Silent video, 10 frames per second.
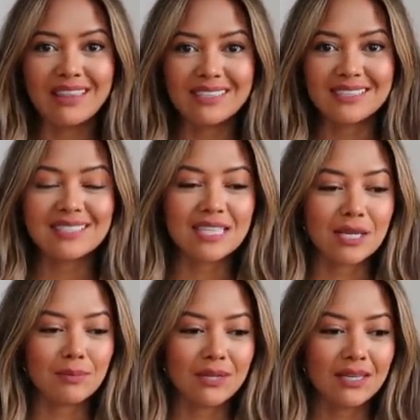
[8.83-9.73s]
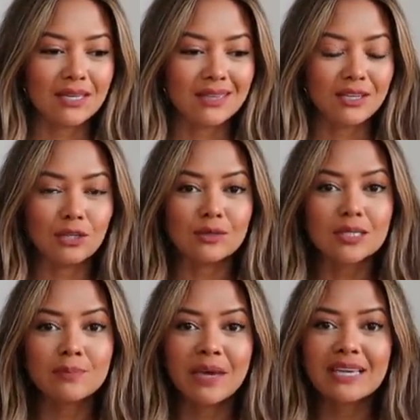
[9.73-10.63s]
This is gonna be the new
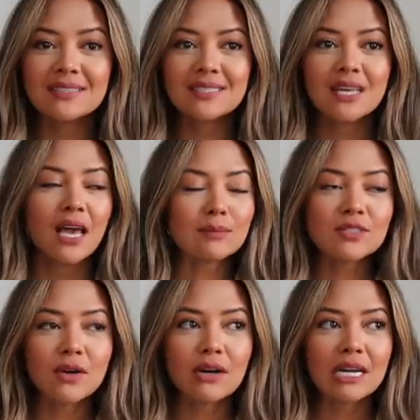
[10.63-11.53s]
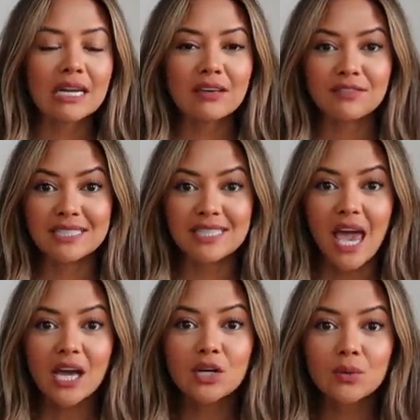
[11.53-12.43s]
space. I'm sorry if it's
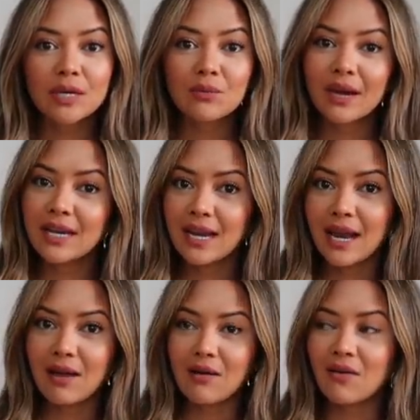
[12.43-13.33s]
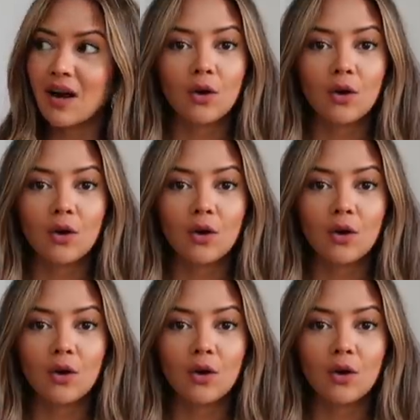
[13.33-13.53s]
echoey right now.